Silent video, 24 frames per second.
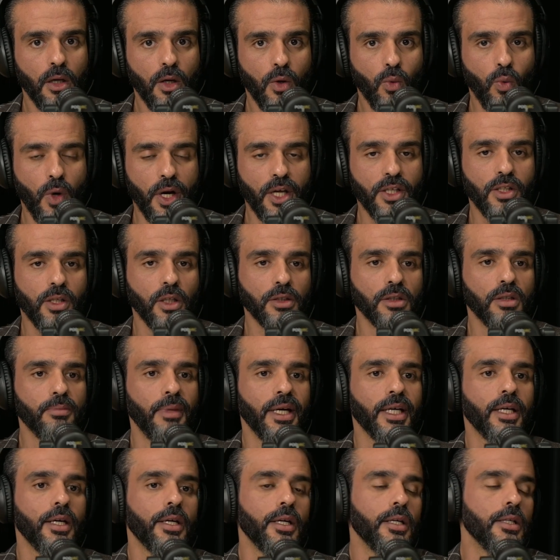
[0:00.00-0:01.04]
When I started
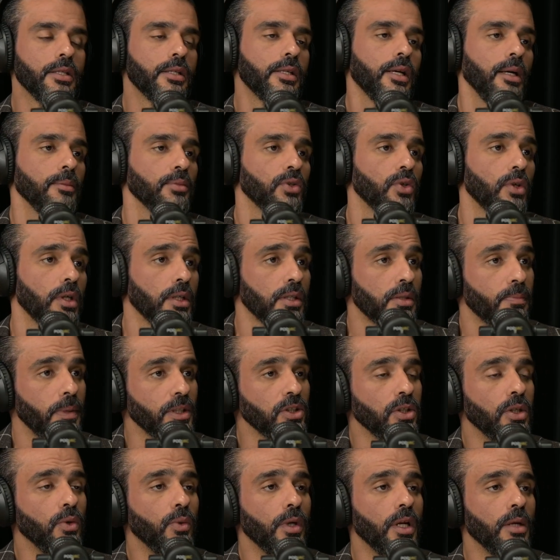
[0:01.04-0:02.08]
my career in Samsung, and
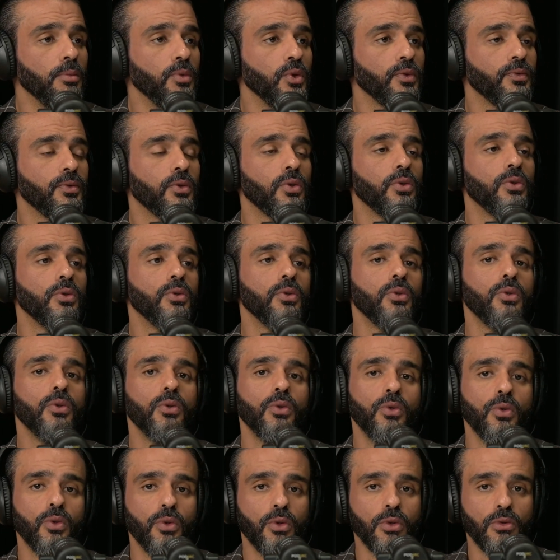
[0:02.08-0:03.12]
especially when I moved to
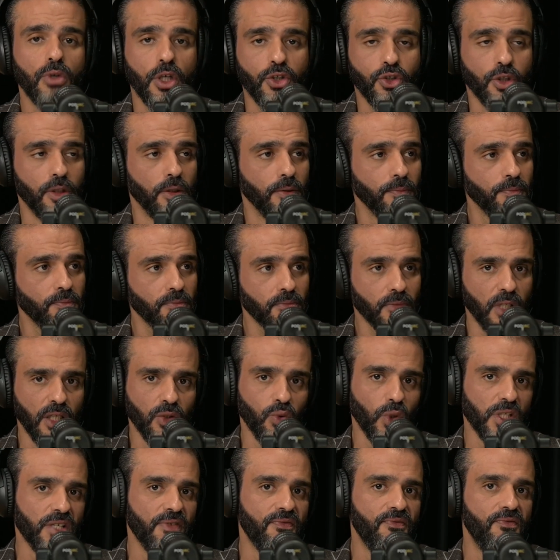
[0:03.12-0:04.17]
Russia, it
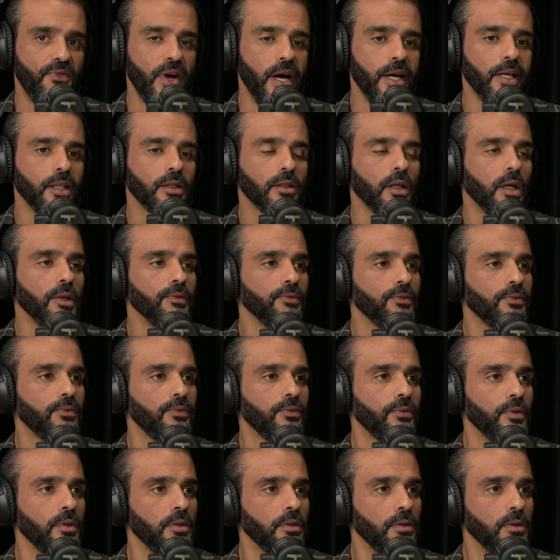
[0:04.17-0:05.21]
was a very tough
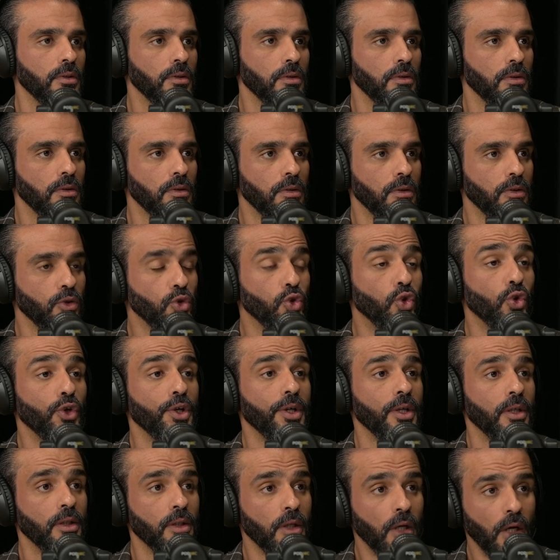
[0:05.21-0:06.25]

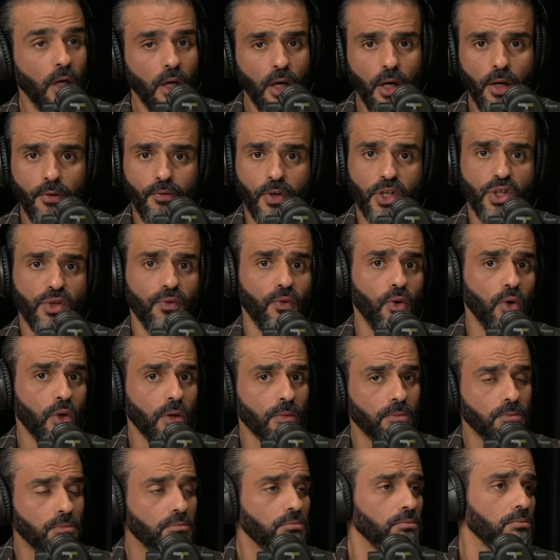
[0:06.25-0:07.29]
journey. First of all,
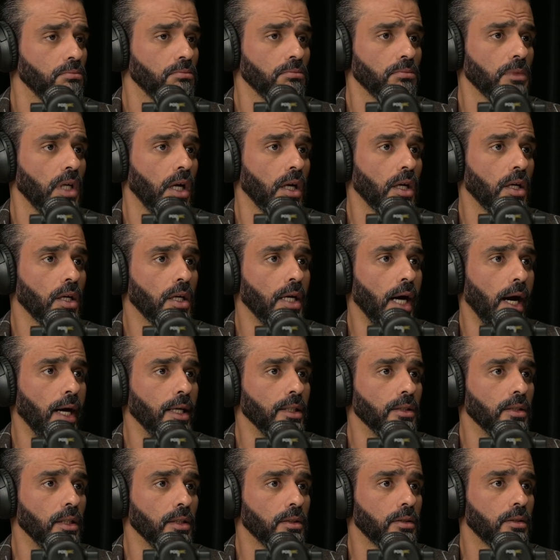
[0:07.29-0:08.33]
a guy
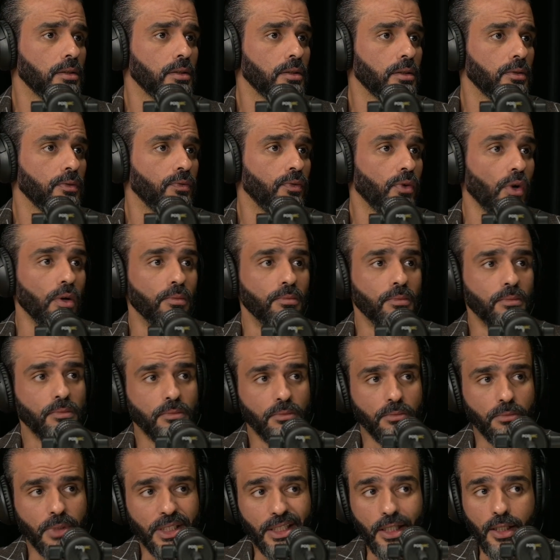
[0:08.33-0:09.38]
that's
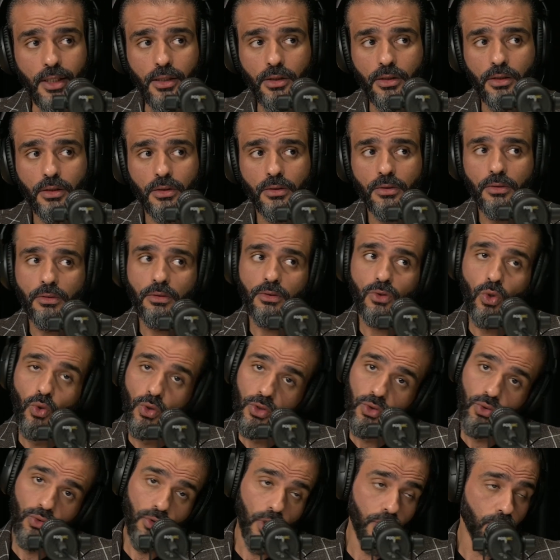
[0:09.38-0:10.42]
from Middle East
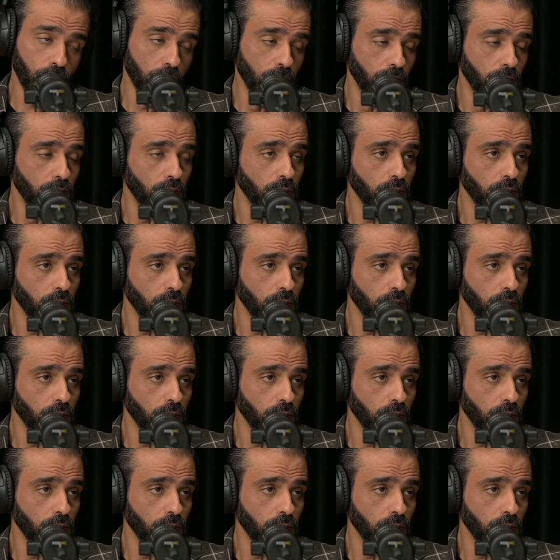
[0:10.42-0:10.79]
going to Russia.